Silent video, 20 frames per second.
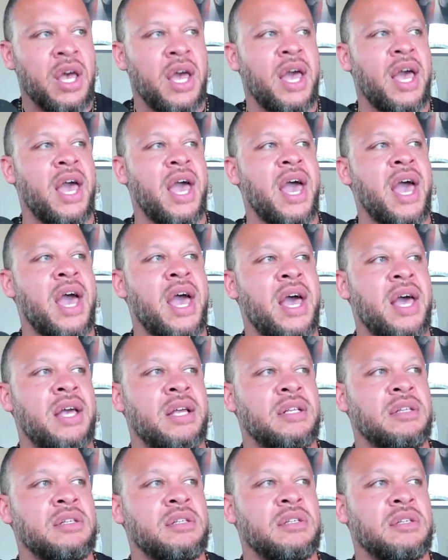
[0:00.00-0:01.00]

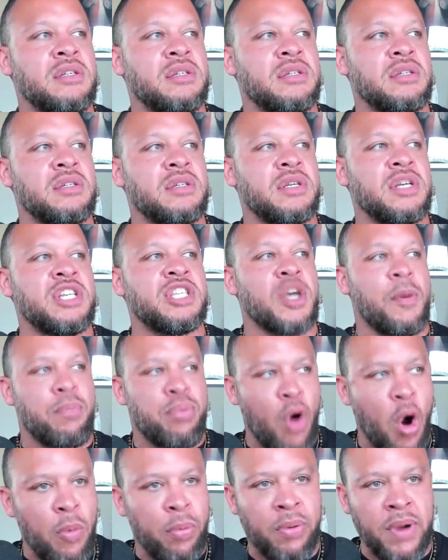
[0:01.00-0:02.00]
and it's
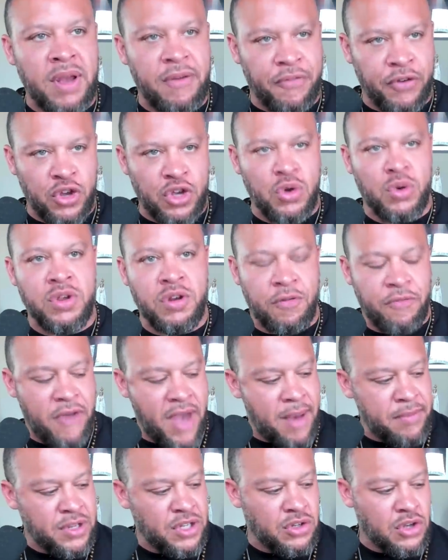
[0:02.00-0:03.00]
appropriate for you and your
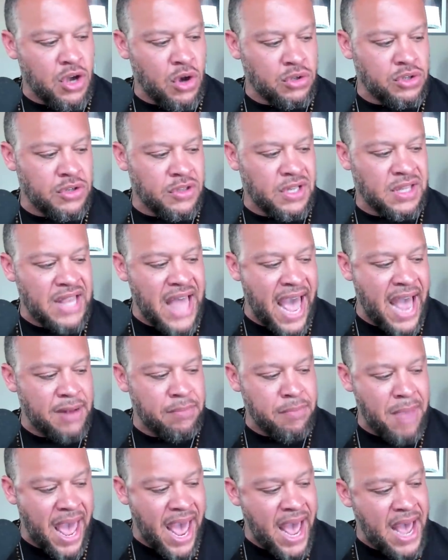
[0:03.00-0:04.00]
family to go to the
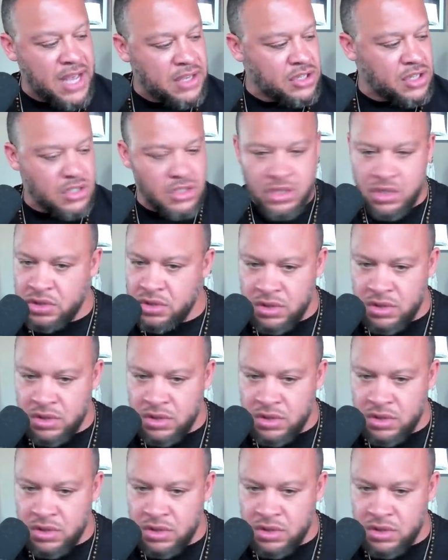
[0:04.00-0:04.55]
Latin mass and to,